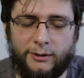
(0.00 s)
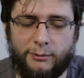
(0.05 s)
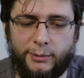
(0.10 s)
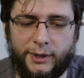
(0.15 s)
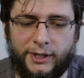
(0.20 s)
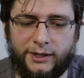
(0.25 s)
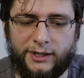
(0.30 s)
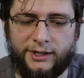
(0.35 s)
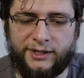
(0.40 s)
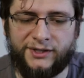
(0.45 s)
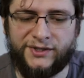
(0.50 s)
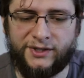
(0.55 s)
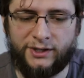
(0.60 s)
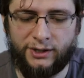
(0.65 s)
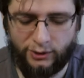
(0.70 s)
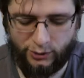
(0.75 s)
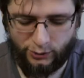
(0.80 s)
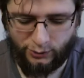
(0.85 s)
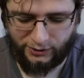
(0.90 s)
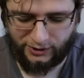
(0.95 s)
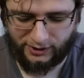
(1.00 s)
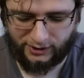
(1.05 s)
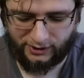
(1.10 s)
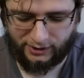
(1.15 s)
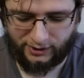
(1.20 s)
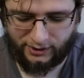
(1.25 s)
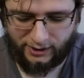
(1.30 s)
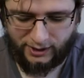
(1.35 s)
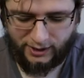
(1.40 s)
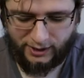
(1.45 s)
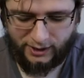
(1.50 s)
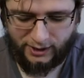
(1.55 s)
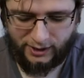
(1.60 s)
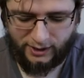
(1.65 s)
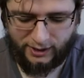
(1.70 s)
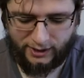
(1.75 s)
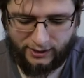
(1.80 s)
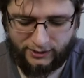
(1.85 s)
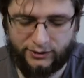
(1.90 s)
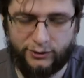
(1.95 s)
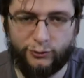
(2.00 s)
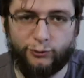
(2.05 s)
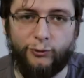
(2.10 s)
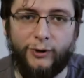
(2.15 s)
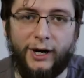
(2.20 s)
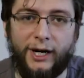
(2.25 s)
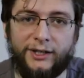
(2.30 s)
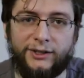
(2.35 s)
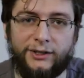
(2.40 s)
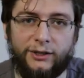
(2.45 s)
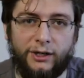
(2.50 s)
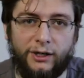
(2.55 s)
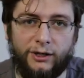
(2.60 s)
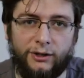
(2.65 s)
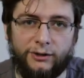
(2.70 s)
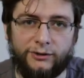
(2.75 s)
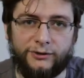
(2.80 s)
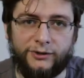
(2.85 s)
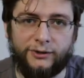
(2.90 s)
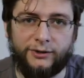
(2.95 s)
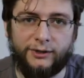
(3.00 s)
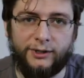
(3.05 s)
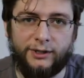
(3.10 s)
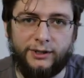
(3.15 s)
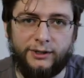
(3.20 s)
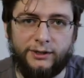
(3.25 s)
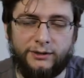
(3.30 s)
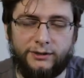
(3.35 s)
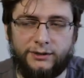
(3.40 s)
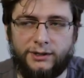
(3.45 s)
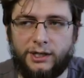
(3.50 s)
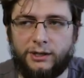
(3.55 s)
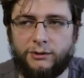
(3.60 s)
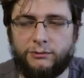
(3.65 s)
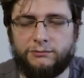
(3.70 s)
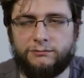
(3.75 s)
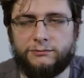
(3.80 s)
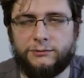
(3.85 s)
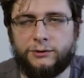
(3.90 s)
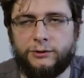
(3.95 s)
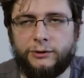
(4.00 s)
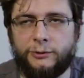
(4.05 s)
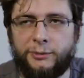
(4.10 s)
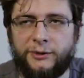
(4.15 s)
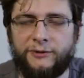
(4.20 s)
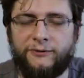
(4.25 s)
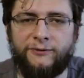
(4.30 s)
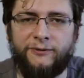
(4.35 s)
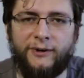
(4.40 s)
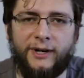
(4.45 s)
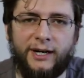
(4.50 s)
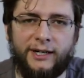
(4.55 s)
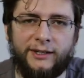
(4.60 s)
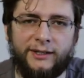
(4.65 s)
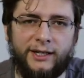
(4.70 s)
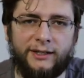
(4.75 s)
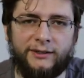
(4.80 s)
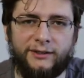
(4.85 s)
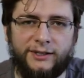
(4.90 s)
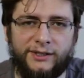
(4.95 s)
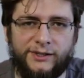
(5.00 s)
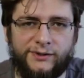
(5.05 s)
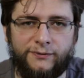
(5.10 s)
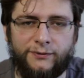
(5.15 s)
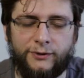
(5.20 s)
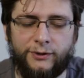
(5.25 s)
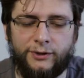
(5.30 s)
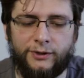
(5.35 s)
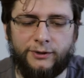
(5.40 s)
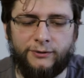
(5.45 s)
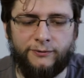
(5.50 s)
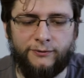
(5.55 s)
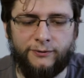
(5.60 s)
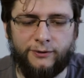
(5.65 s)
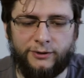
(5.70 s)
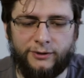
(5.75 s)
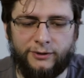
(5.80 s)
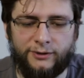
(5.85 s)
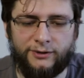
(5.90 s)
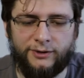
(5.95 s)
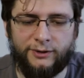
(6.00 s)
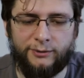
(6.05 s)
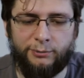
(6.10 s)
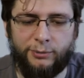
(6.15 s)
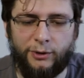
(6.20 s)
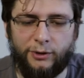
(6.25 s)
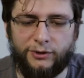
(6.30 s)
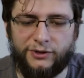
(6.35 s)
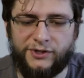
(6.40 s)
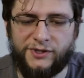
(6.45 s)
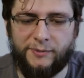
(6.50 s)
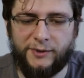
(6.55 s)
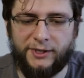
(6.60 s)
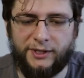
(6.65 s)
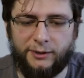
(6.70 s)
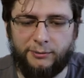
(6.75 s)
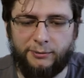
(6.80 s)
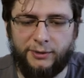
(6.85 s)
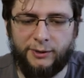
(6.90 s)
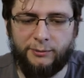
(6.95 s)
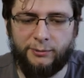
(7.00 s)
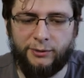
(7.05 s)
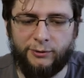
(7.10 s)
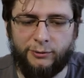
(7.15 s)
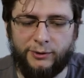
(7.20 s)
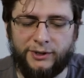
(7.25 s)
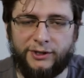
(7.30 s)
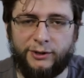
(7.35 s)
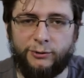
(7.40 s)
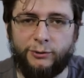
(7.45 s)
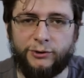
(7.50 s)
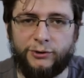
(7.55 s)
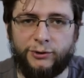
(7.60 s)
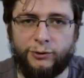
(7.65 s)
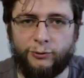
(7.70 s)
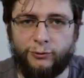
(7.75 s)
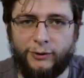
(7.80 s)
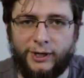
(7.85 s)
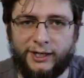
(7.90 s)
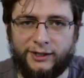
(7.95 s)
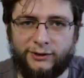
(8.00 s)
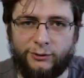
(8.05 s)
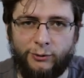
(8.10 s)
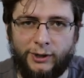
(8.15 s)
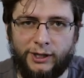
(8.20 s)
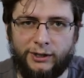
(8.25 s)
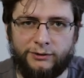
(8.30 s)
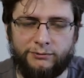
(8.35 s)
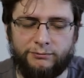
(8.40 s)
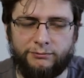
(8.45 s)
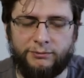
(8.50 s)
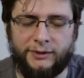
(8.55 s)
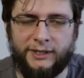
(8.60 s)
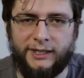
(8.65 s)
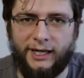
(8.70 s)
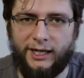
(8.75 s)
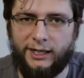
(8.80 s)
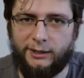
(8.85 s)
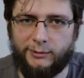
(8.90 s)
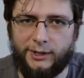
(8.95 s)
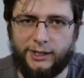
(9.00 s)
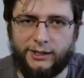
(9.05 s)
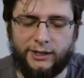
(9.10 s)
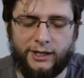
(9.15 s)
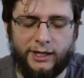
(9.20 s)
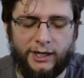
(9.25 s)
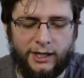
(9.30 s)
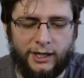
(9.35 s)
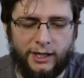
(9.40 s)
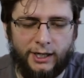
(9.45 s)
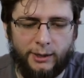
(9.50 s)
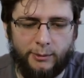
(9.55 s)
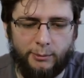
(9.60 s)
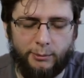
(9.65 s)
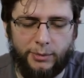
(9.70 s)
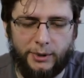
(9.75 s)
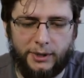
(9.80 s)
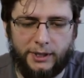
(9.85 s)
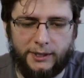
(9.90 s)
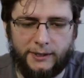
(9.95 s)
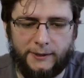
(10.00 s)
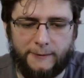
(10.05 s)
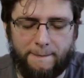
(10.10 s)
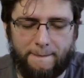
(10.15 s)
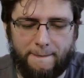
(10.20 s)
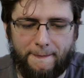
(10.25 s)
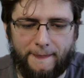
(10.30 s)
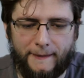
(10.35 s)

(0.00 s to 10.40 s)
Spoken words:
but excluding the right Alt, that would be fine, at least for the Polish speaking people when they want to write while gaming. But